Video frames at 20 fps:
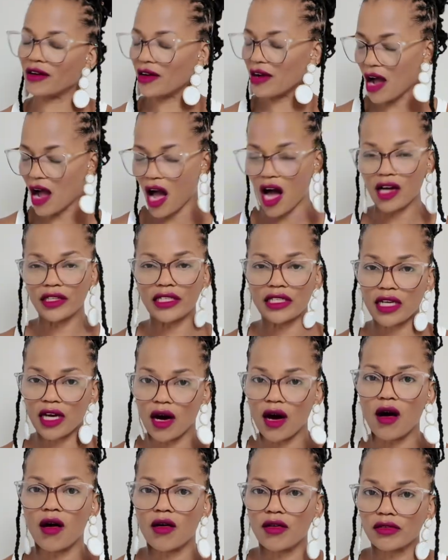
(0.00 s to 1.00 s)
all in
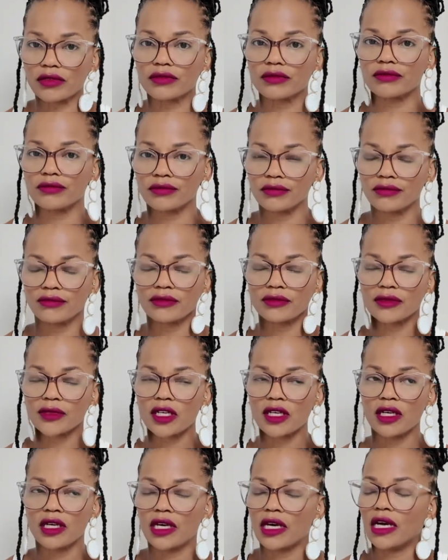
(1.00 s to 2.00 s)
all,
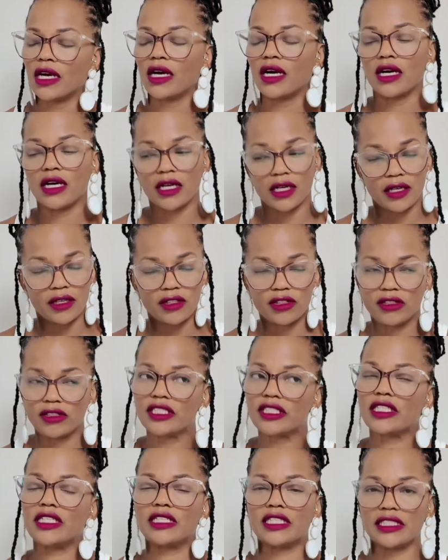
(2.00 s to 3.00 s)
you
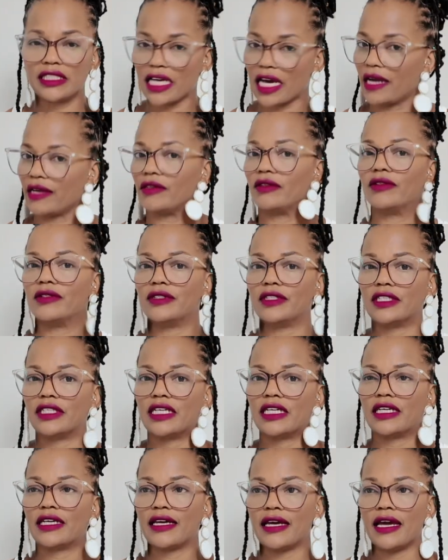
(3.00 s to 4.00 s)
see the title.
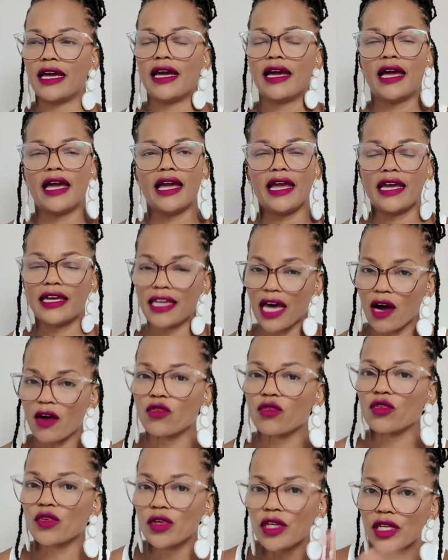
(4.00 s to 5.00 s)
And I
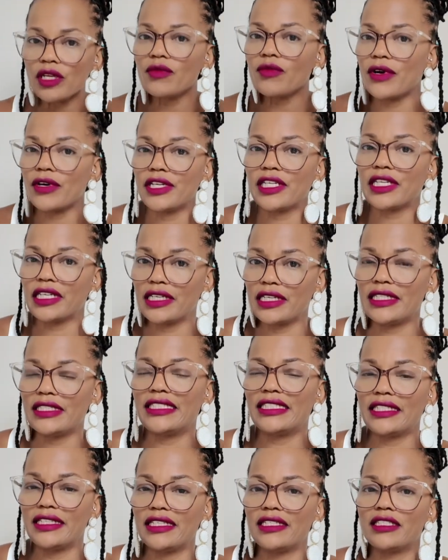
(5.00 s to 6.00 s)
really want to get
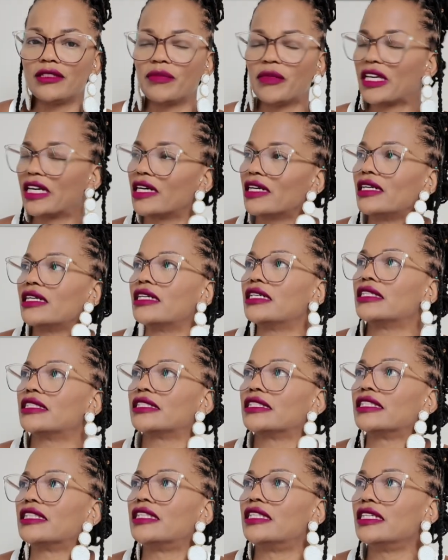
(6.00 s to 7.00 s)
into this because
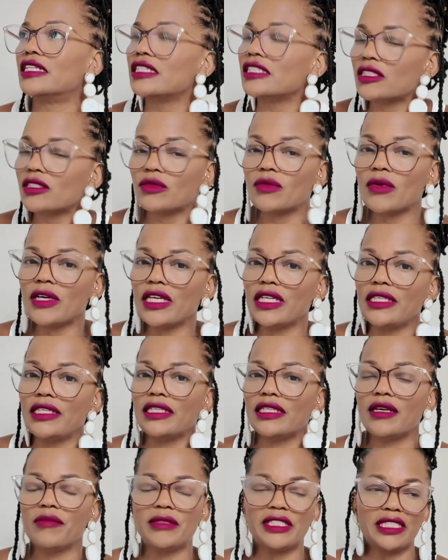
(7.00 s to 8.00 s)
this one,
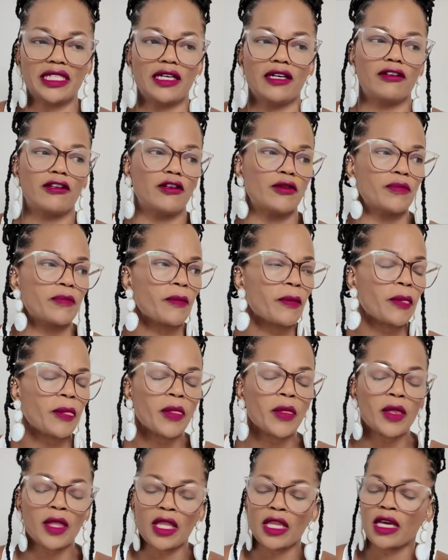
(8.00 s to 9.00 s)
let me tell you,
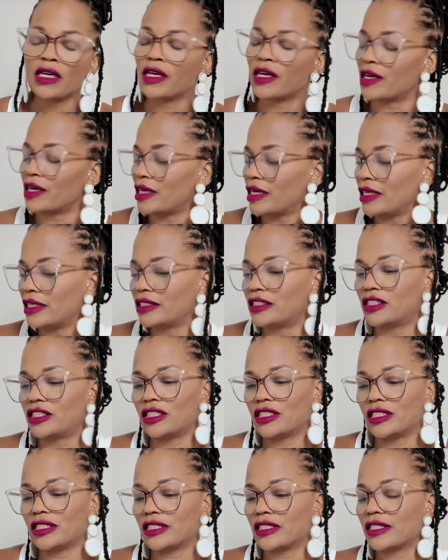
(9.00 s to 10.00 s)
it's
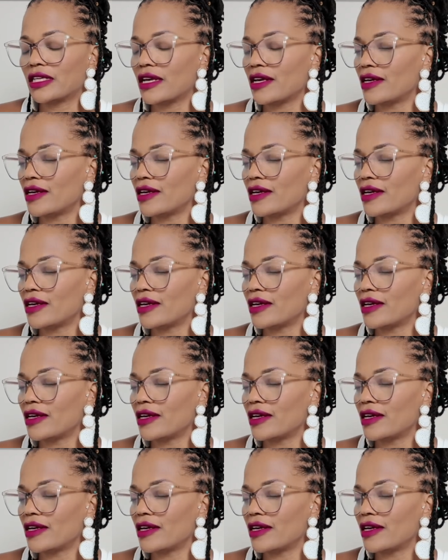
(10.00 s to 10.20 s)
just,